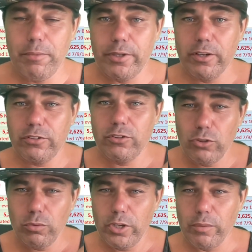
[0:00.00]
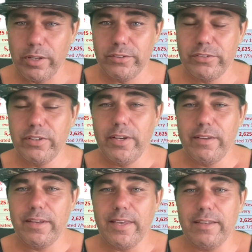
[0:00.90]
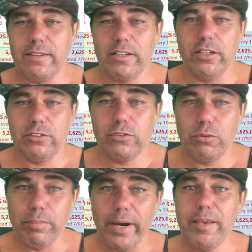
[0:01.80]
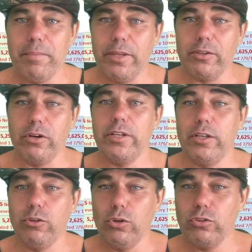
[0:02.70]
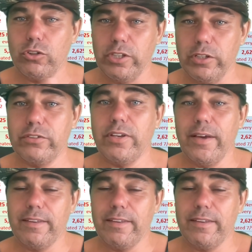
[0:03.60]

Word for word: because you were the ones that had the guts to buy Bitcoin in those years